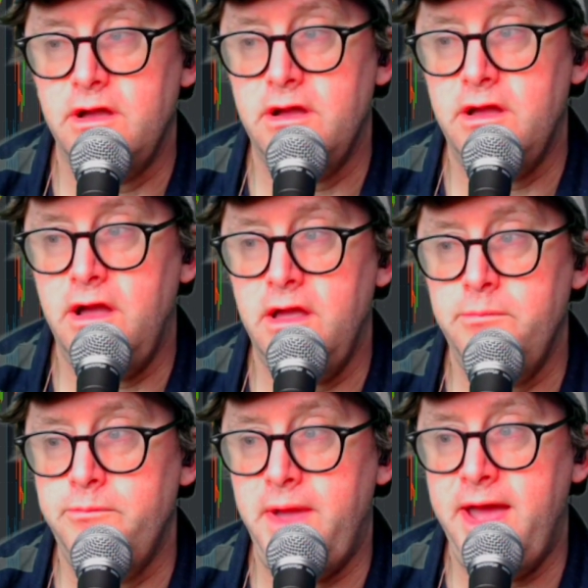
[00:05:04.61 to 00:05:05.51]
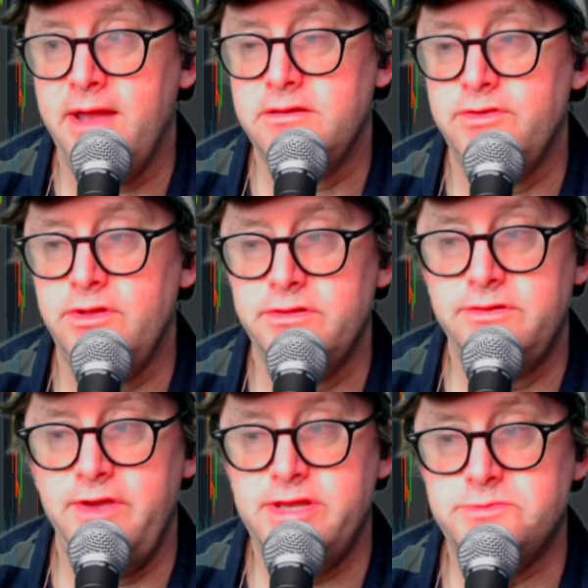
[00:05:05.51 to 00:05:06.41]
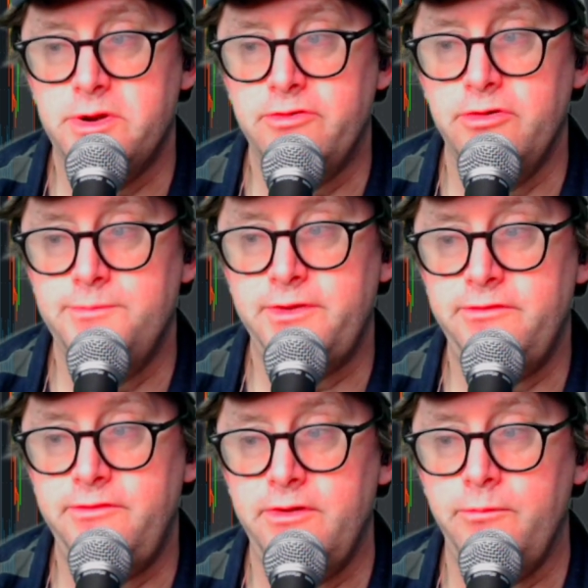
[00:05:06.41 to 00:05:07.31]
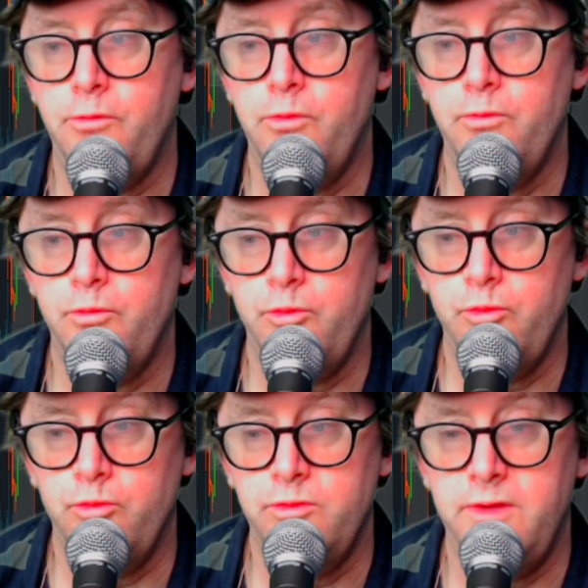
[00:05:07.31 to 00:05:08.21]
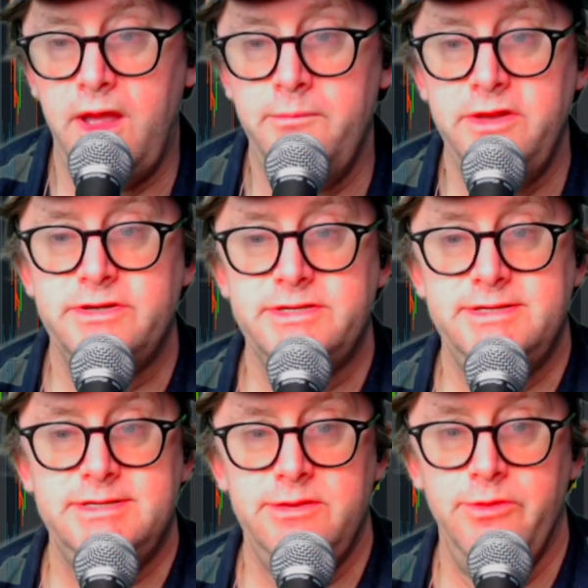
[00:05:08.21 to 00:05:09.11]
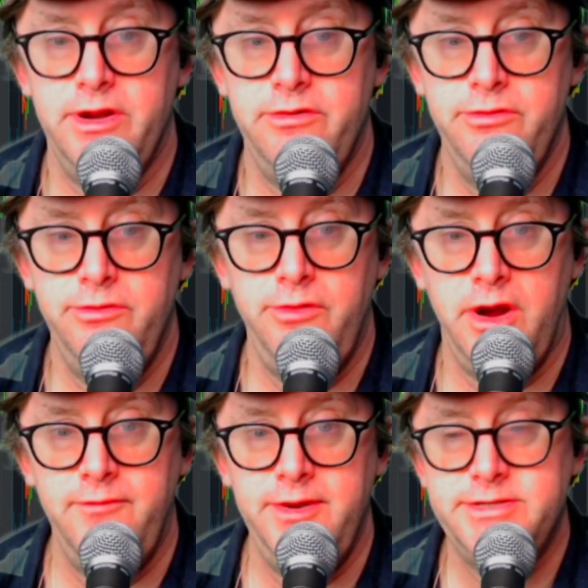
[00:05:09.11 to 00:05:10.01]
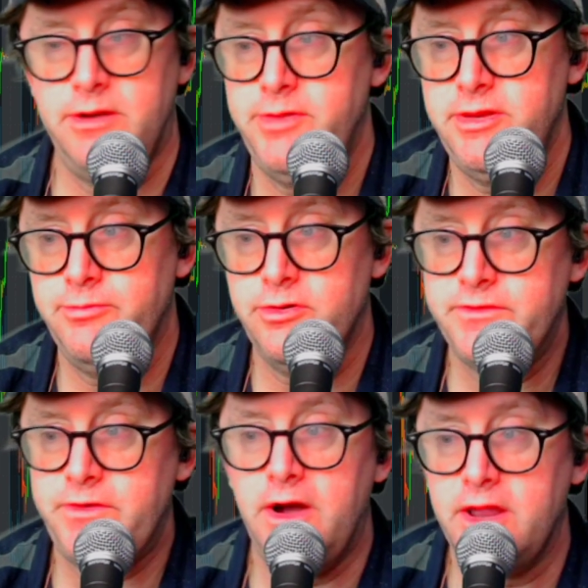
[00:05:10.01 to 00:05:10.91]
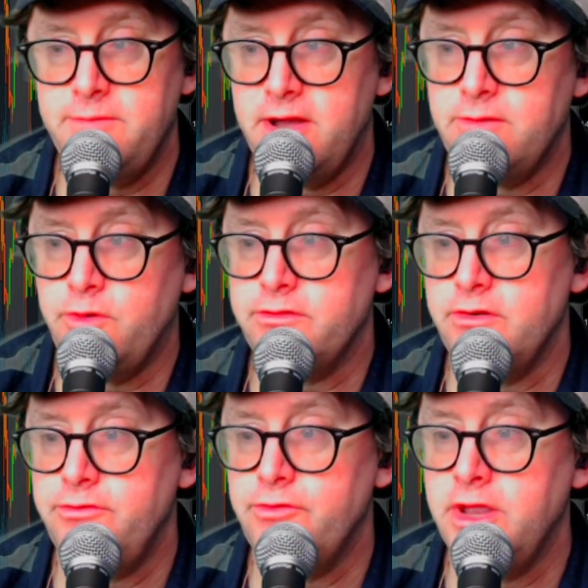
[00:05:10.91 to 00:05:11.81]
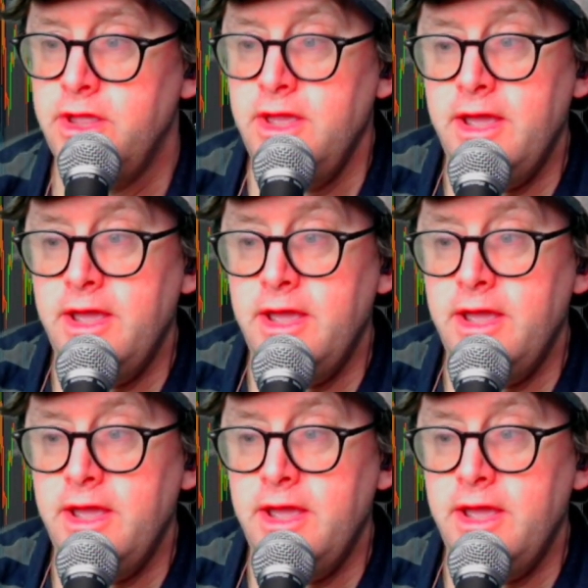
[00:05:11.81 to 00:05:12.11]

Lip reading: I'm active in all these Facebook groups, and I'm interested to see what new retail people are talking about and what they're doing.